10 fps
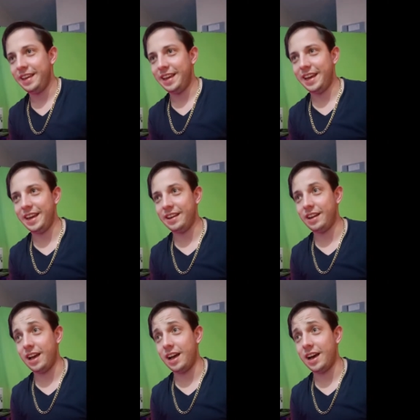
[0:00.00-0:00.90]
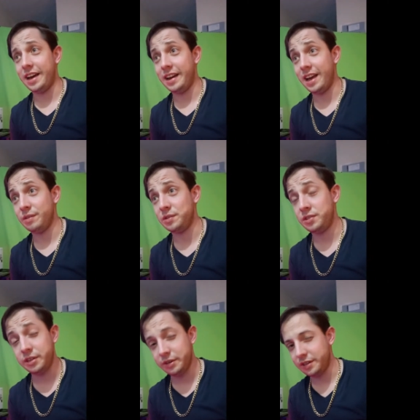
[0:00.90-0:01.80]
And I have a
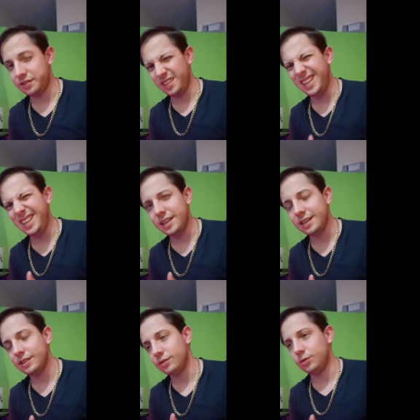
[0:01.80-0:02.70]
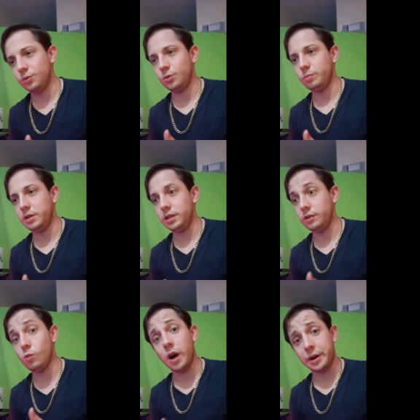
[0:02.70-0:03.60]
serious need to be
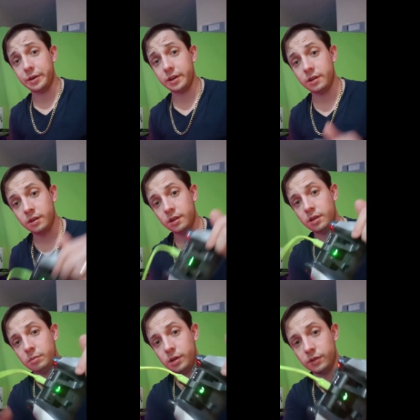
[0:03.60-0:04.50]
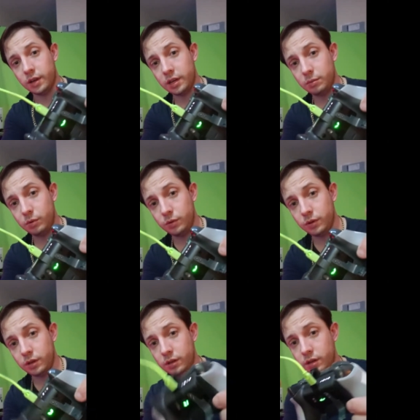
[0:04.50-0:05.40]
wired in because I am
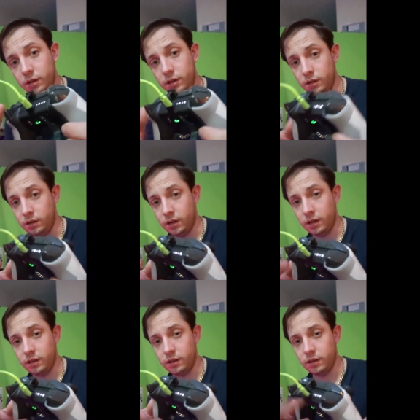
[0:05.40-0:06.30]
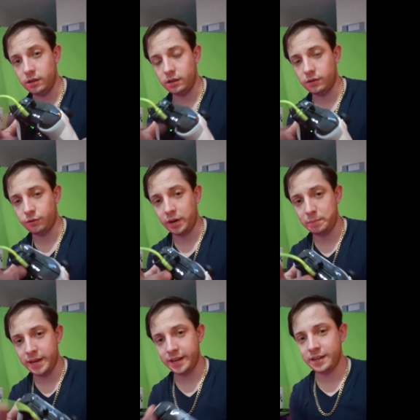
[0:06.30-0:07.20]
using the strike
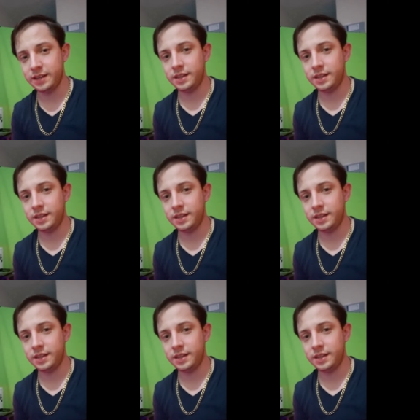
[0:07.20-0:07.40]
pack,